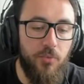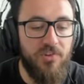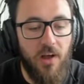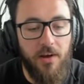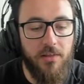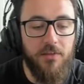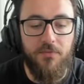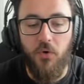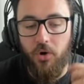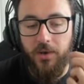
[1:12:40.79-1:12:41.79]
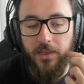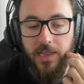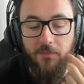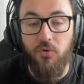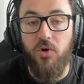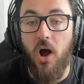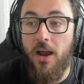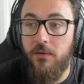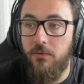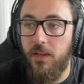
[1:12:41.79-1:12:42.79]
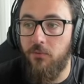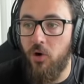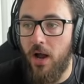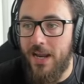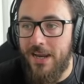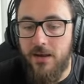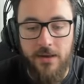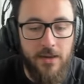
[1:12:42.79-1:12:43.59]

We're starting this VOD level 9, level 9 in.